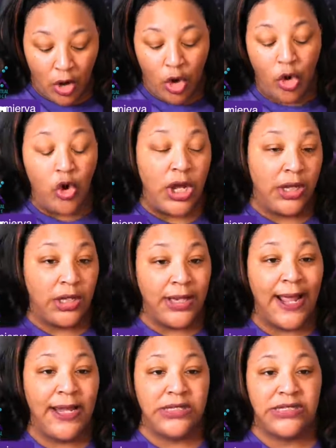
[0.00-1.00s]
on
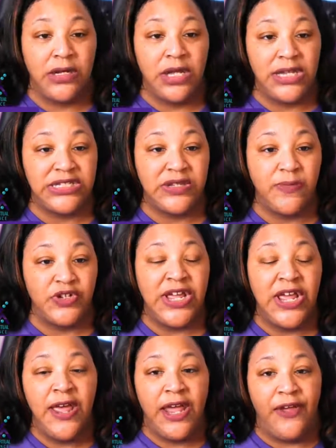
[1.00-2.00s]
clients and customers
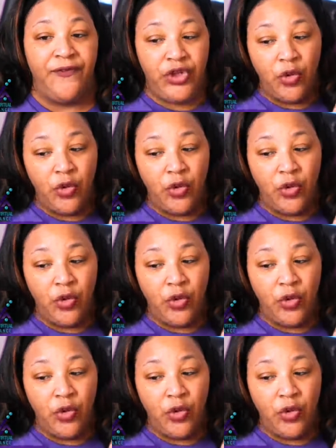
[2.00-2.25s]
if